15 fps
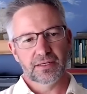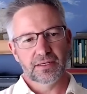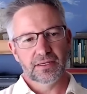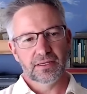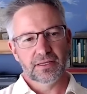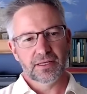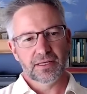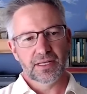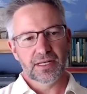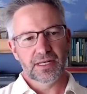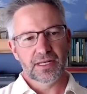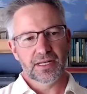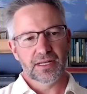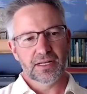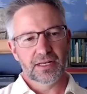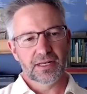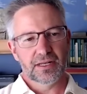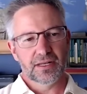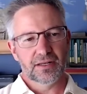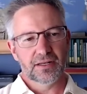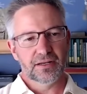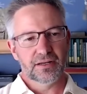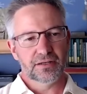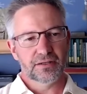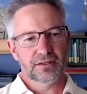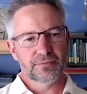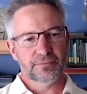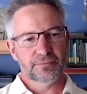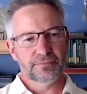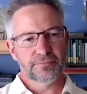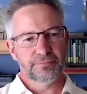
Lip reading: Nothing is said.